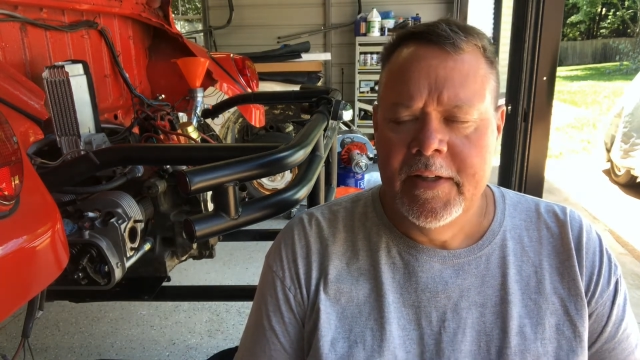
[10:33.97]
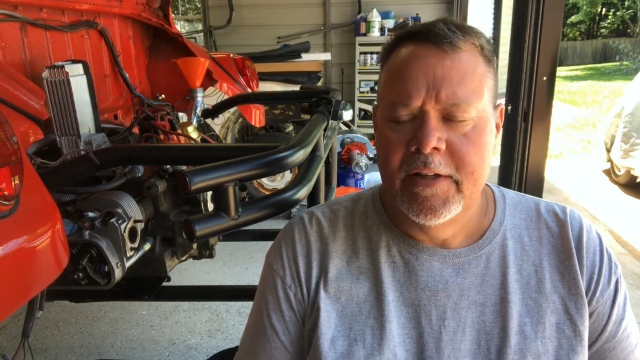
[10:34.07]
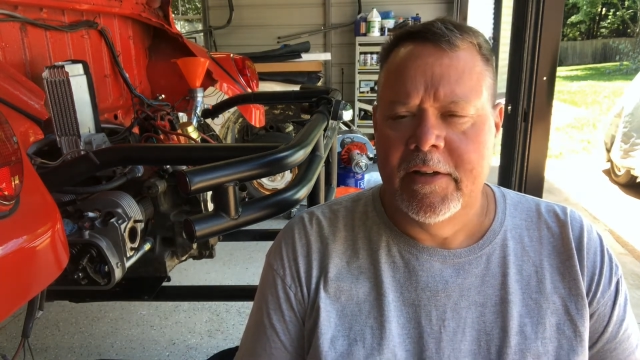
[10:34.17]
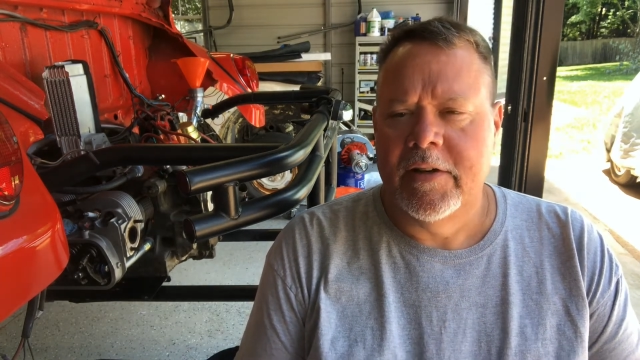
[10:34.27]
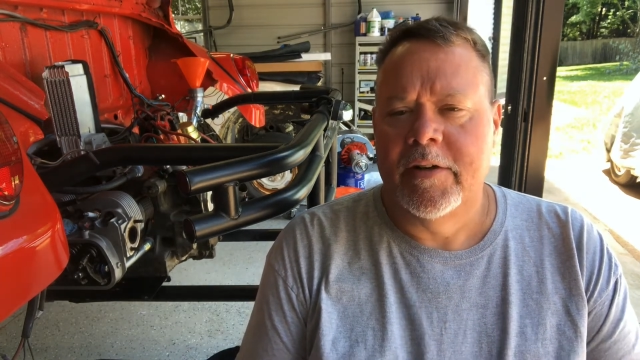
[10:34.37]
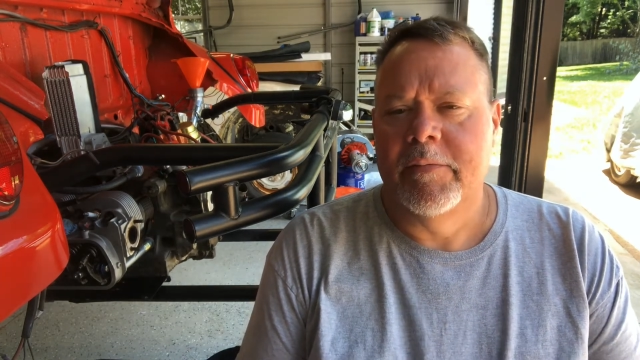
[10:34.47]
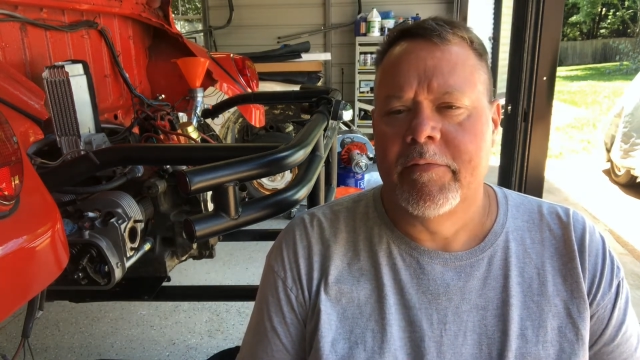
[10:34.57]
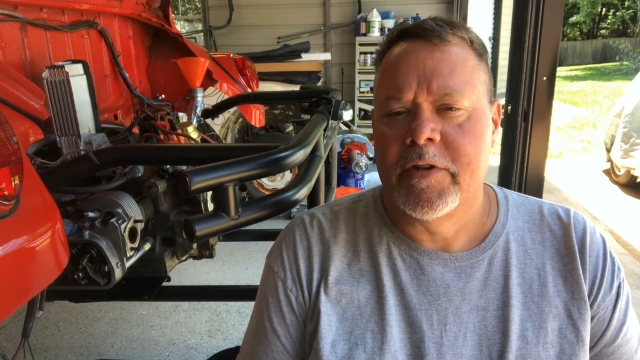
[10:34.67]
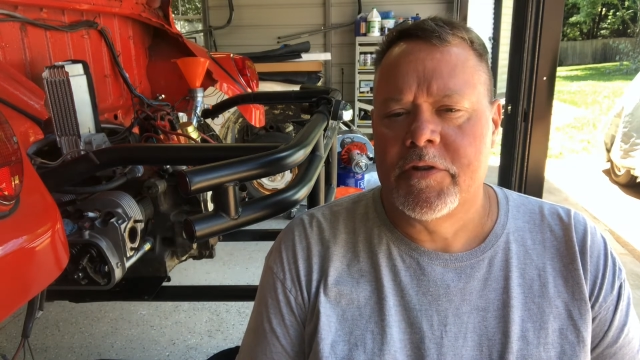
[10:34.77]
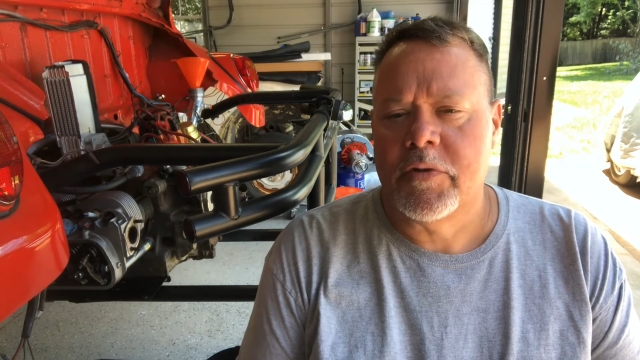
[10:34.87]
Yamaha
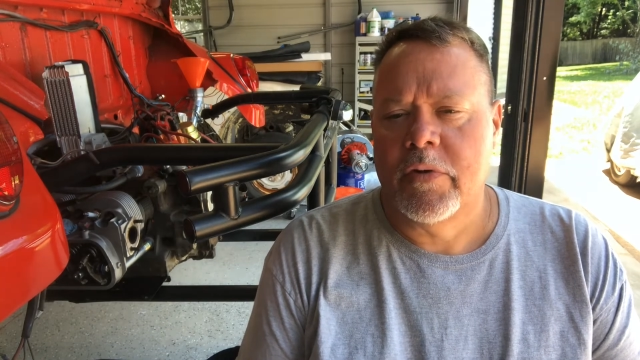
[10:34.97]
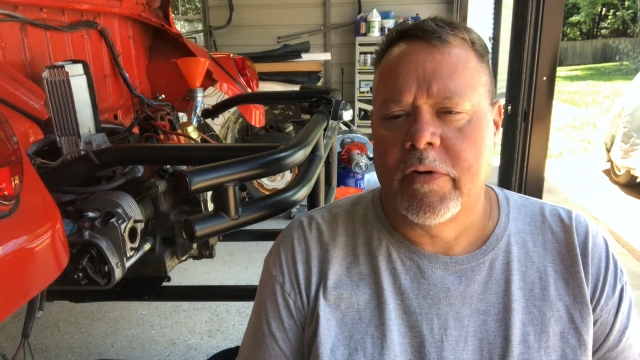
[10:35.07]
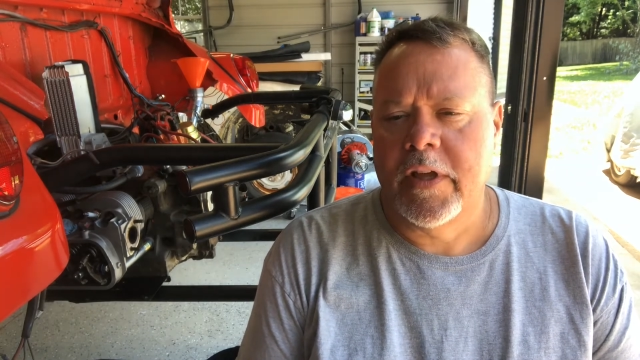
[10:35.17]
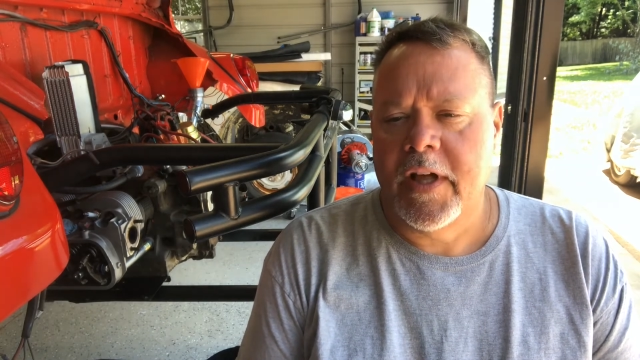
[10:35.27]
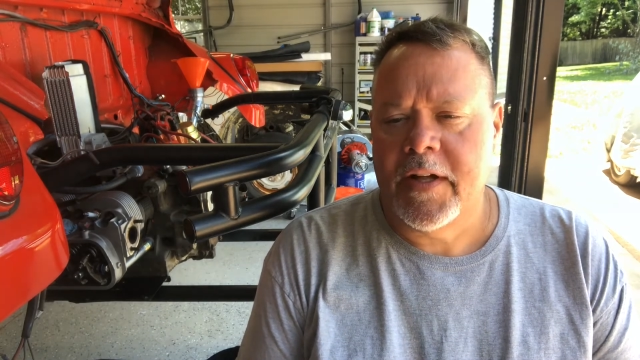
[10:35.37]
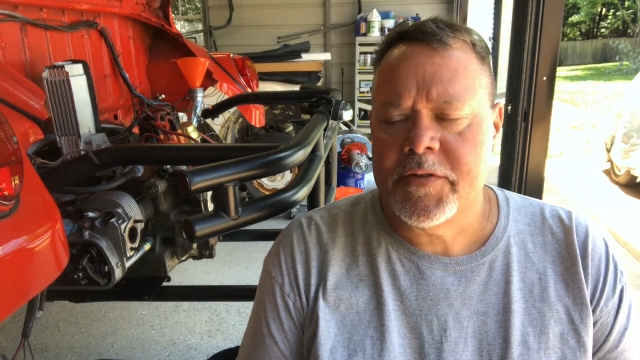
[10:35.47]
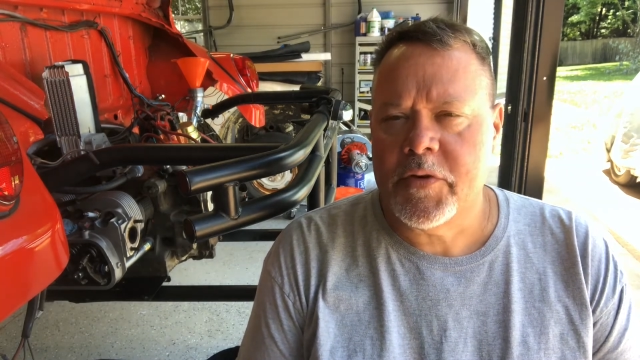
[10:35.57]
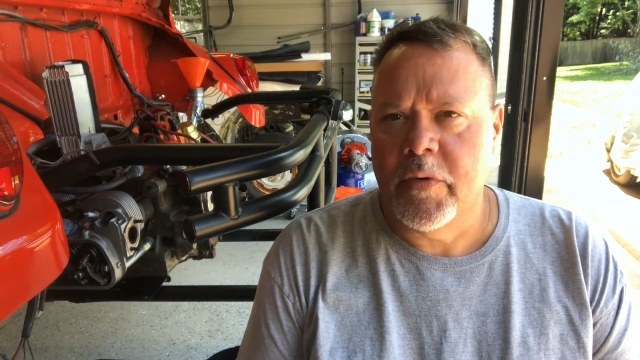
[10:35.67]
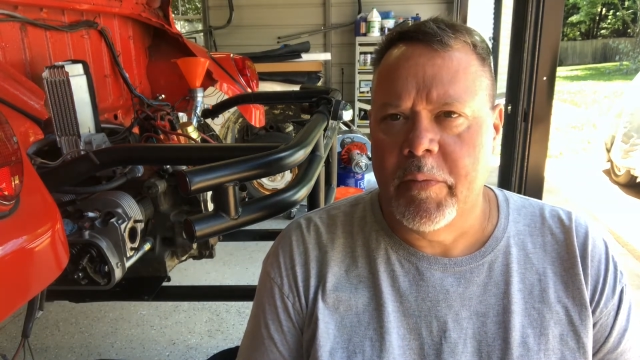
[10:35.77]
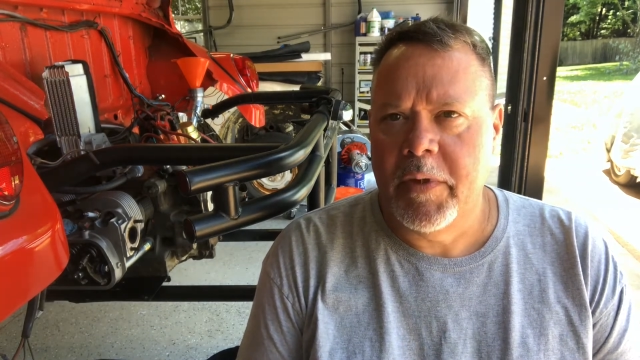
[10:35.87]
Venture Royale, so
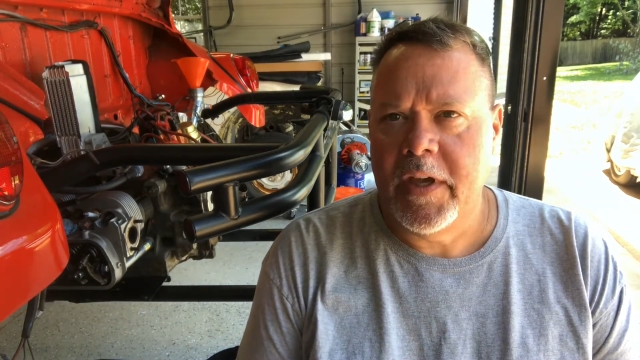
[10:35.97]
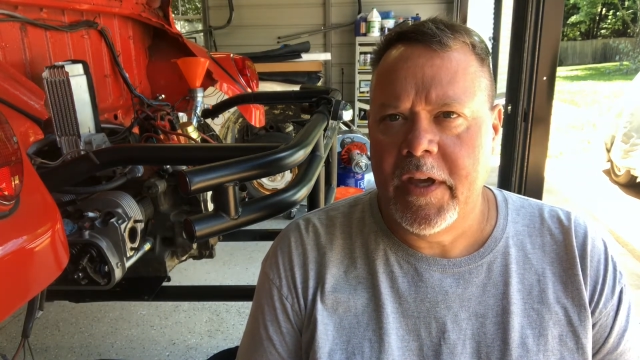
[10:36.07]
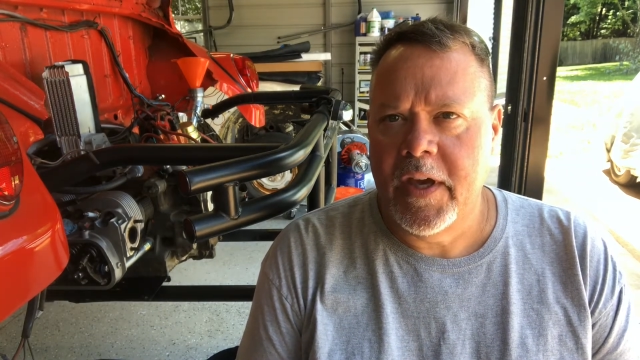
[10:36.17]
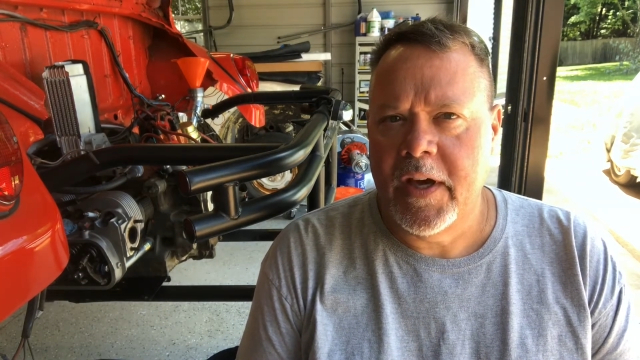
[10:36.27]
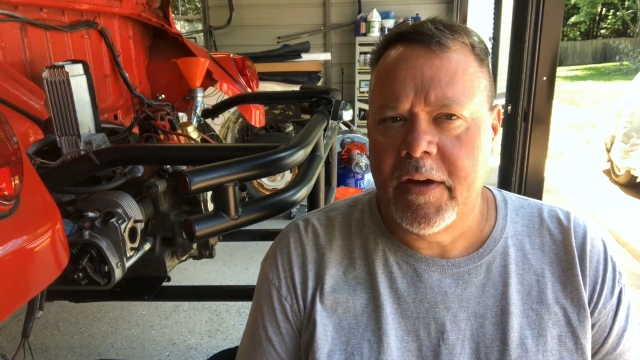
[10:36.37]
we'll be